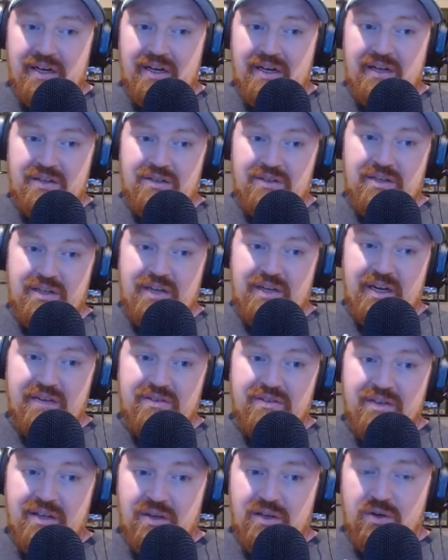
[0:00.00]
are a nice
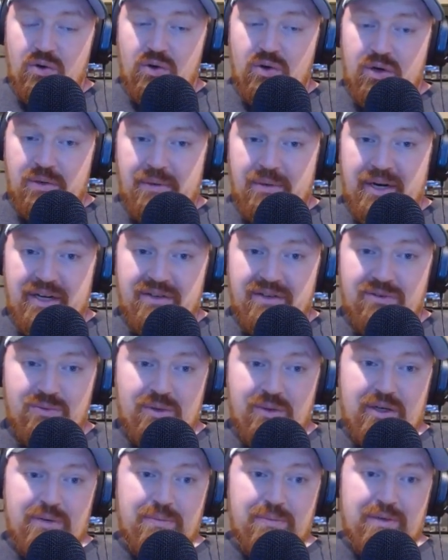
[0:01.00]
cornerback as
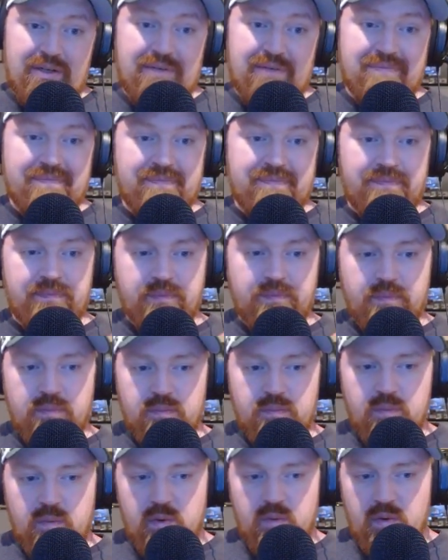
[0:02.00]
well, but
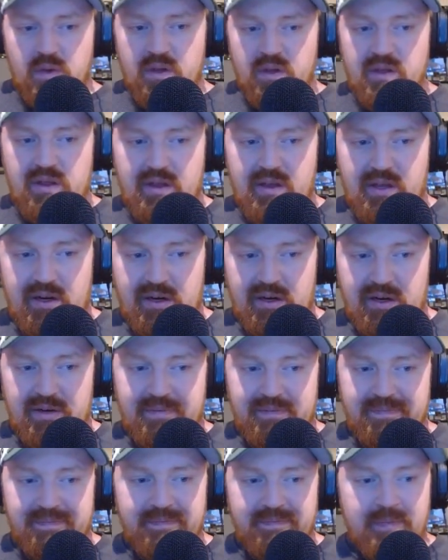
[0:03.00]

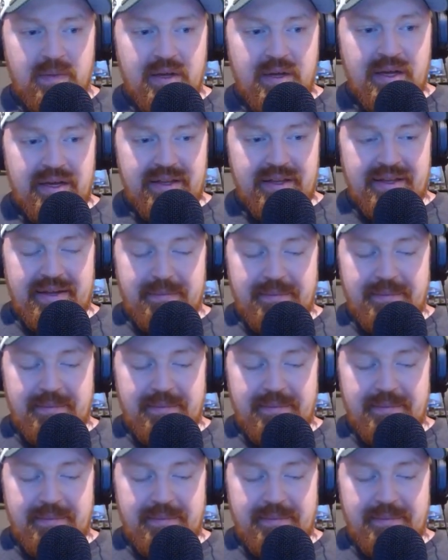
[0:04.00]
they